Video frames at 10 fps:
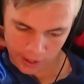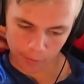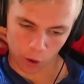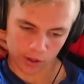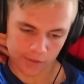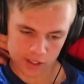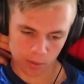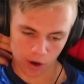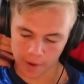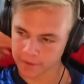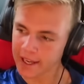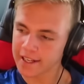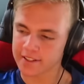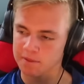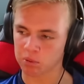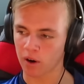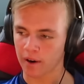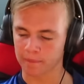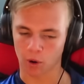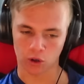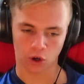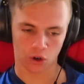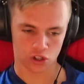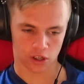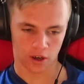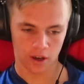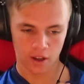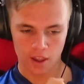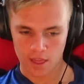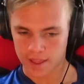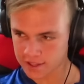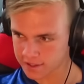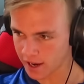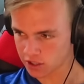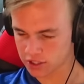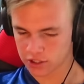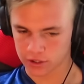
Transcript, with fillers: Come on, give us prime. Yes, it's prime, I gotcha. That's actually